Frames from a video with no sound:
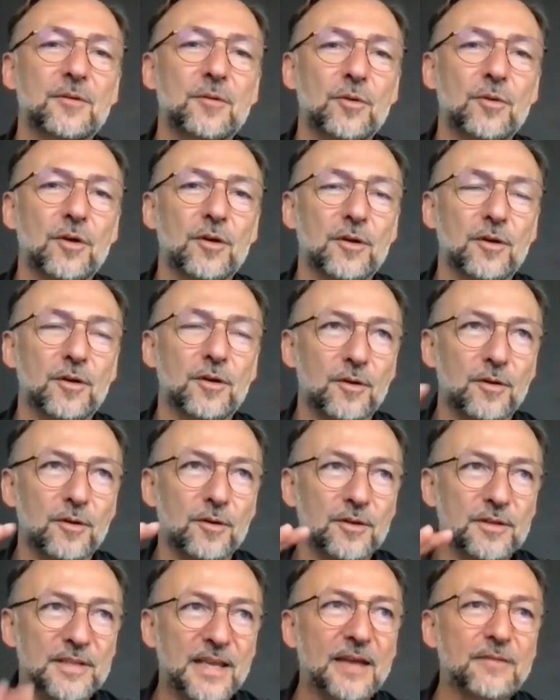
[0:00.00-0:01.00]

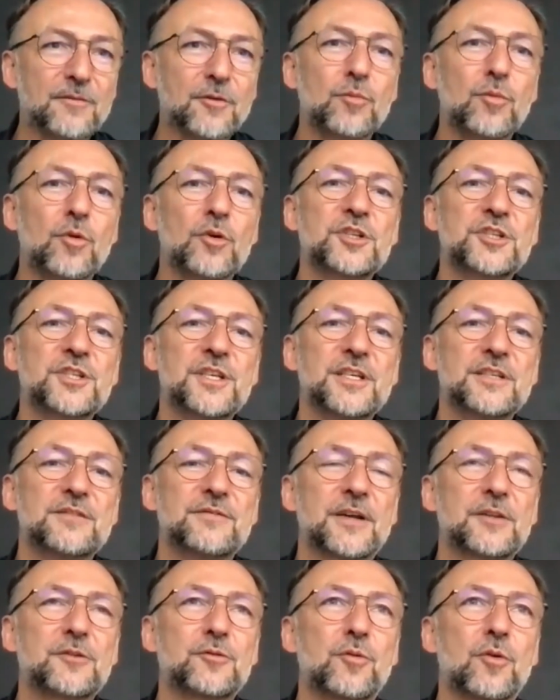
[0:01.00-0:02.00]
diver watches
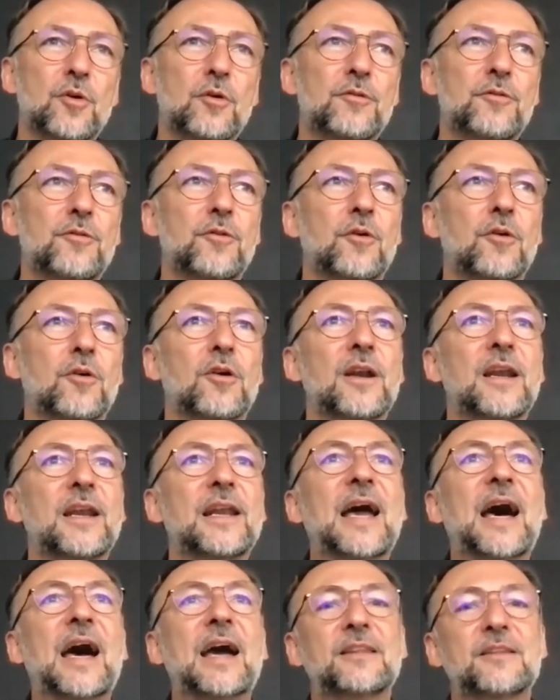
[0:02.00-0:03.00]
that were for
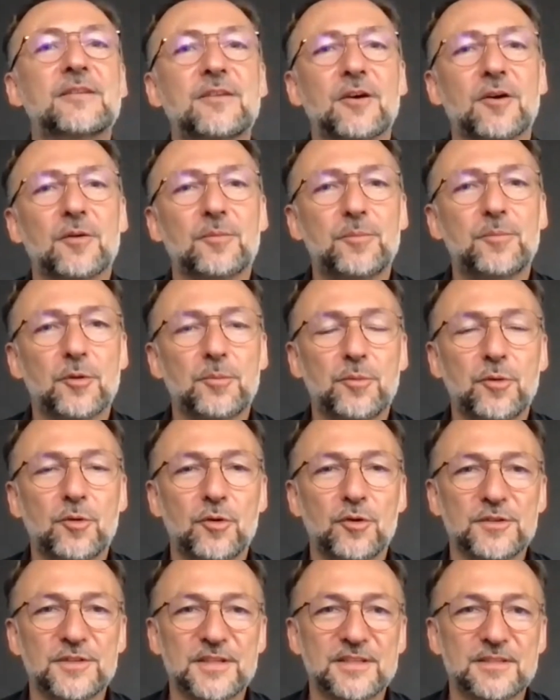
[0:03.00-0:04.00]
lighter
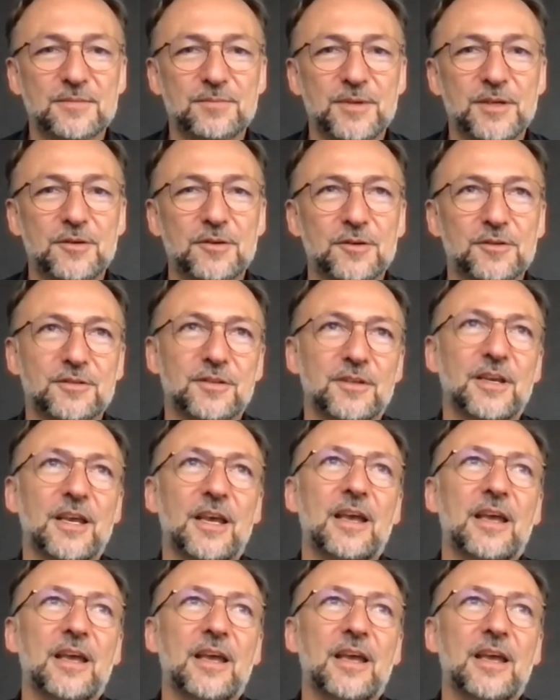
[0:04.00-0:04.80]
purposes, because